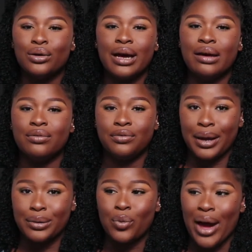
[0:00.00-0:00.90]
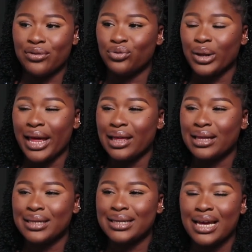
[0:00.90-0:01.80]
You can even find wine for
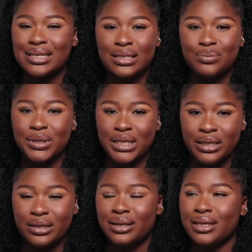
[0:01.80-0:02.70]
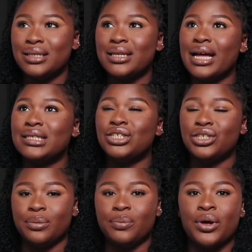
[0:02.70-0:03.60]
like 90p. It's that
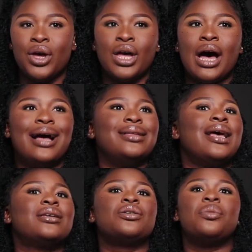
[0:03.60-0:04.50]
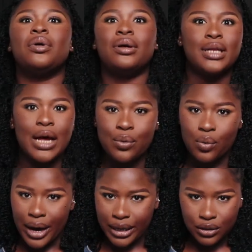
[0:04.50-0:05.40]
cheap. And there are some other
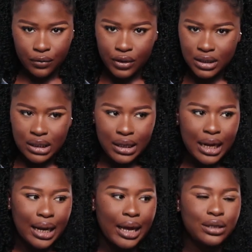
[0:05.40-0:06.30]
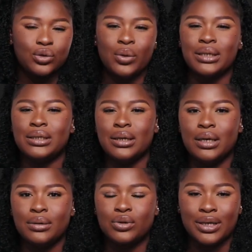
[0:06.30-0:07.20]
wines, obviously, that are like
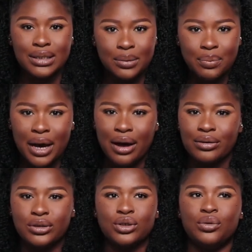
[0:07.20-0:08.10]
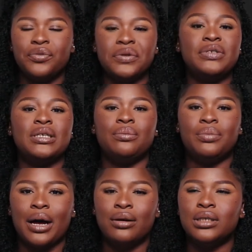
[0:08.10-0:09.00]
20 pounds, you know,
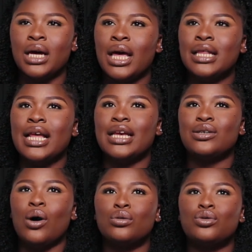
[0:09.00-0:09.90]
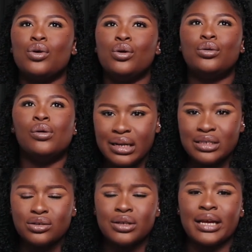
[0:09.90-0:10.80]
£15. There's also
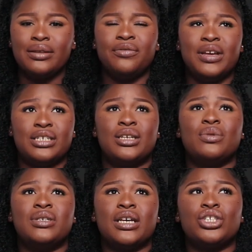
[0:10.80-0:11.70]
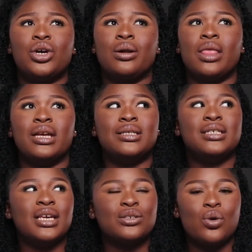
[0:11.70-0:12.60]
like the vegetable section in
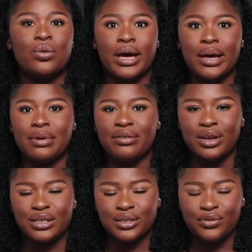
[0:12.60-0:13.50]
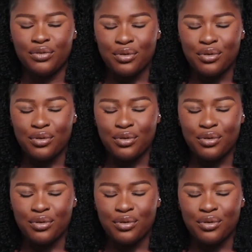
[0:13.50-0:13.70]
Tesco where I get my veggies